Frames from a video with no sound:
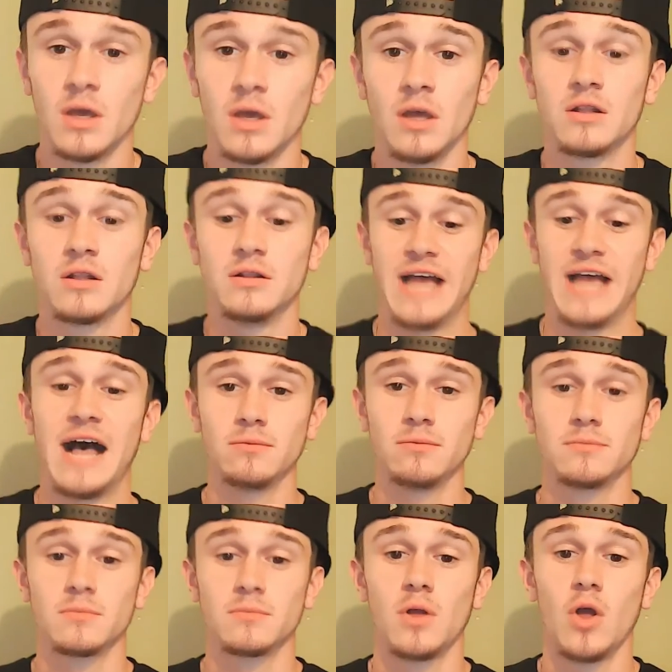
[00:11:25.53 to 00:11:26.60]
Now,
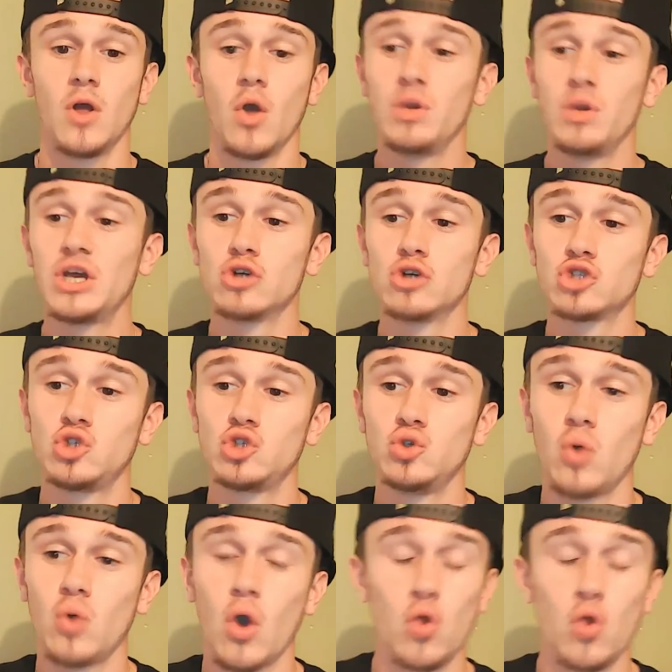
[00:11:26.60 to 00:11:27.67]
we go to
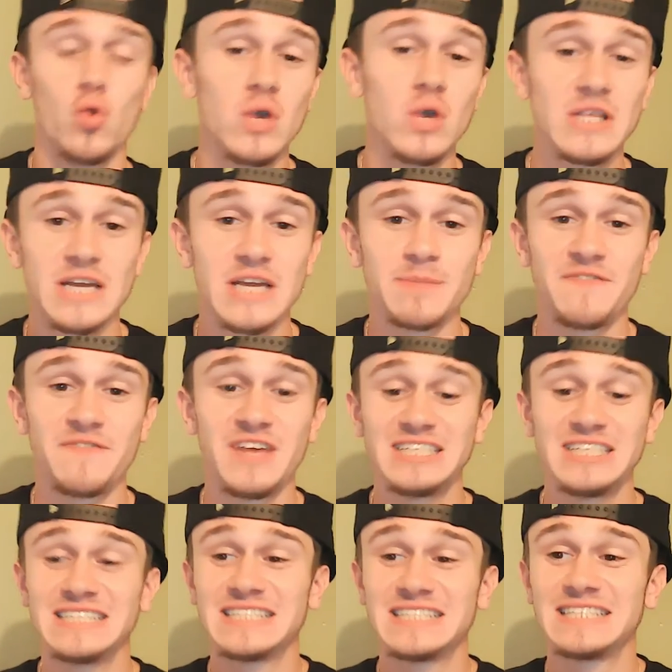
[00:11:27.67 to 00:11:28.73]
who is going to be
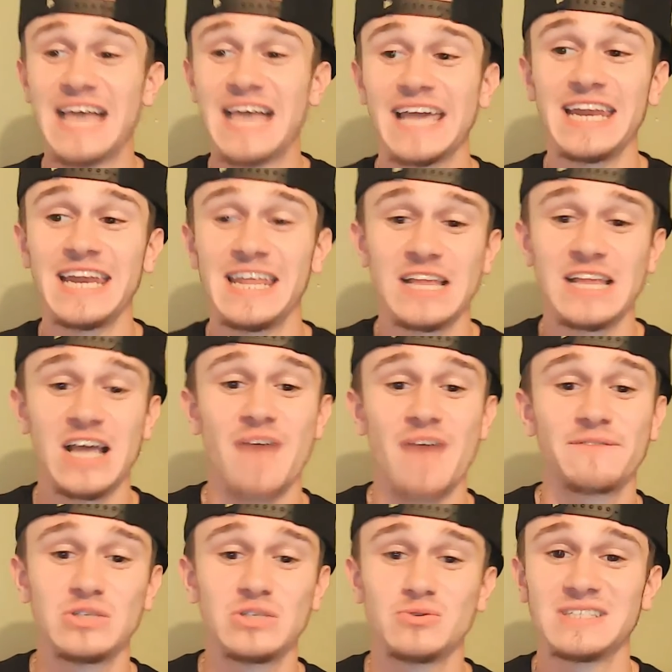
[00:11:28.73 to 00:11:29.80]
finishing 2nd in the
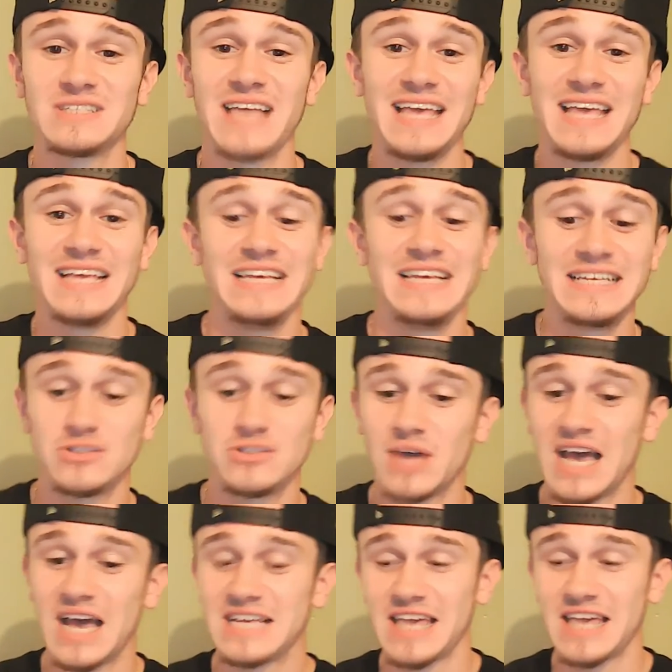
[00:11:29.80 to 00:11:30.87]
Conference USA East, you
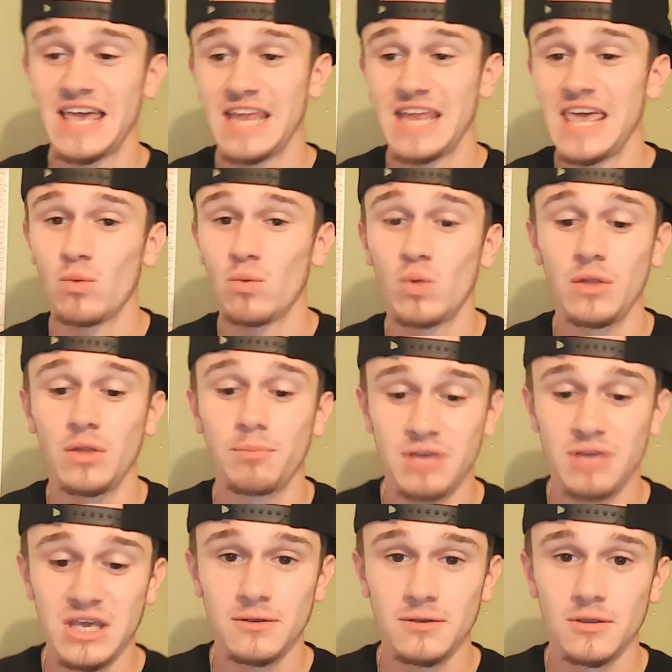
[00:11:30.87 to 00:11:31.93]
guys, and it will
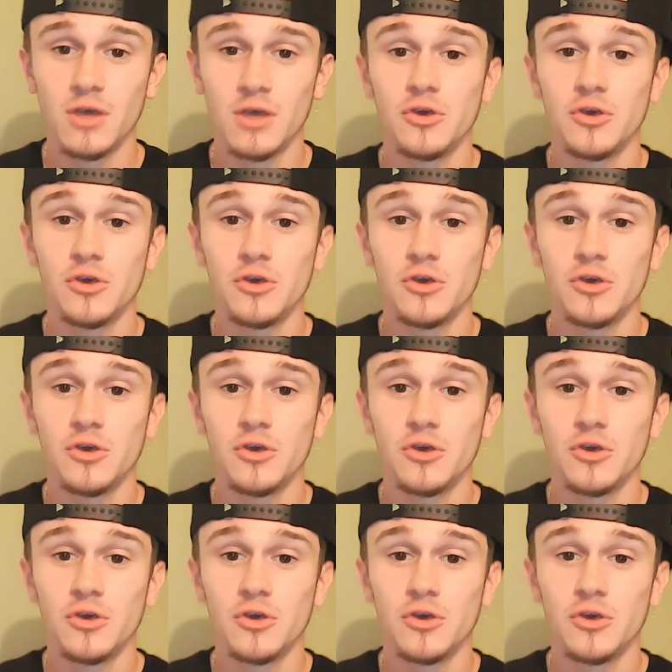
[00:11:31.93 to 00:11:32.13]
be